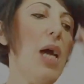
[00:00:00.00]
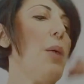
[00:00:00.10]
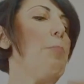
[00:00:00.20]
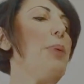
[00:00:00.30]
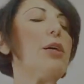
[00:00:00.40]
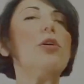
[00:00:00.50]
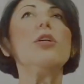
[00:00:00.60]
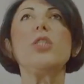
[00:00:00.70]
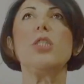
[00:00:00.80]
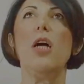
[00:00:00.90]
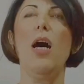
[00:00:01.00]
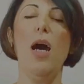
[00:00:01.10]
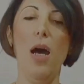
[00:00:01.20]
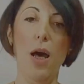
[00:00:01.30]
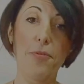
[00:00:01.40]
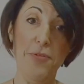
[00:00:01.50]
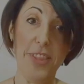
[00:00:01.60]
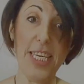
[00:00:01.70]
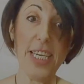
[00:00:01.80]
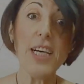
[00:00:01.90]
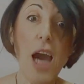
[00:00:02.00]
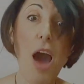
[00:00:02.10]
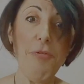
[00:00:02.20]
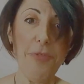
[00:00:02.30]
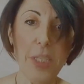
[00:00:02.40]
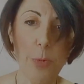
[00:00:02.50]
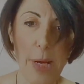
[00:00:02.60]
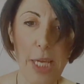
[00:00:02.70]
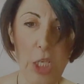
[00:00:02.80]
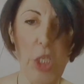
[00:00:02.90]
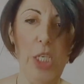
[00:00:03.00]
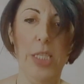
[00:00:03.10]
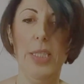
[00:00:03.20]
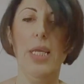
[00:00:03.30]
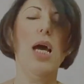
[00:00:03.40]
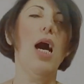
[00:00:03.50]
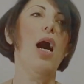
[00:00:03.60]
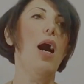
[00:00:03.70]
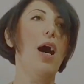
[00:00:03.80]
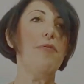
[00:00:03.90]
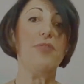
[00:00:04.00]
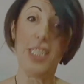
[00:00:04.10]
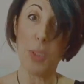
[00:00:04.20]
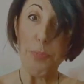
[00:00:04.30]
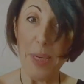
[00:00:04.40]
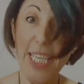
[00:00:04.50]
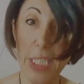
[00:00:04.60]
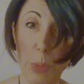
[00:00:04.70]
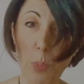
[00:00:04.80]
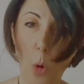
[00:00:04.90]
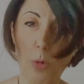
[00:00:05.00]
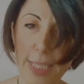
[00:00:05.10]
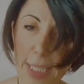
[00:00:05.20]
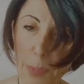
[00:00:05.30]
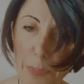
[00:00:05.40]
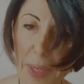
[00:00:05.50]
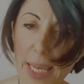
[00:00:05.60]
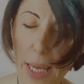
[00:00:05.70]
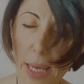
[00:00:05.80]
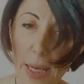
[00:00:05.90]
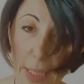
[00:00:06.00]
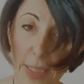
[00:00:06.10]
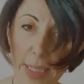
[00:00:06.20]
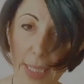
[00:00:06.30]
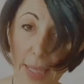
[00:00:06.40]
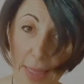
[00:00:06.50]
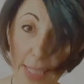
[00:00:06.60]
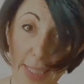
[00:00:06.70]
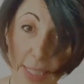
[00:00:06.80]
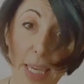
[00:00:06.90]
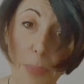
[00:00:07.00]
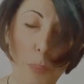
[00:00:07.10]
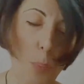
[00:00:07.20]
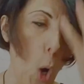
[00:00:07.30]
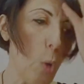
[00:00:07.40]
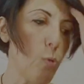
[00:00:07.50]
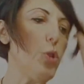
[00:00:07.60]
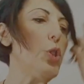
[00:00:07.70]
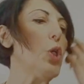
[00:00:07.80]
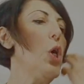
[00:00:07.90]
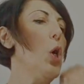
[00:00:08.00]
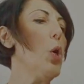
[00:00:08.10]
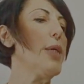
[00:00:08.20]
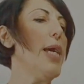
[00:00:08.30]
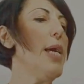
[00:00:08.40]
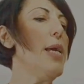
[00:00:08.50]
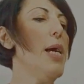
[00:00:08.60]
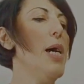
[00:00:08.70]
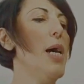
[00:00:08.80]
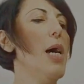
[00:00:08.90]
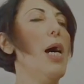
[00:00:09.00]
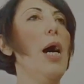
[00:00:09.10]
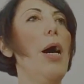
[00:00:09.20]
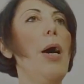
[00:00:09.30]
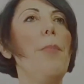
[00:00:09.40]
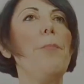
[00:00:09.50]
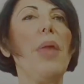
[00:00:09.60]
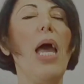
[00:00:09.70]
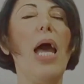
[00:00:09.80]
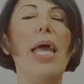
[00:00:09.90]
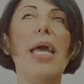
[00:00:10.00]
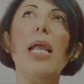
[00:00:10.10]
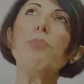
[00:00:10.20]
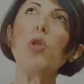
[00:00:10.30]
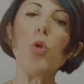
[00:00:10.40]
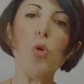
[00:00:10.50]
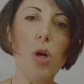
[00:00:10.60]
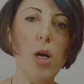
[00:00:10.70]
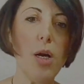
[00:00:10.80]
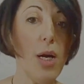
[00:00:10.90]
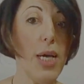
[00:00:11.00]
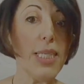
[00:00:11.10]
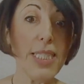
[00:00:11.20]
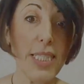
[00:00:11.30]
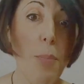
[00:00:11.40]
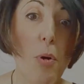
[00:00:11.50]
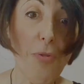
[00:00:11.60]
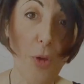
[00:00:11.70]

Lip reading: Because of the configuration of this beast mode, this deep mode, okay, and I'm sure some of you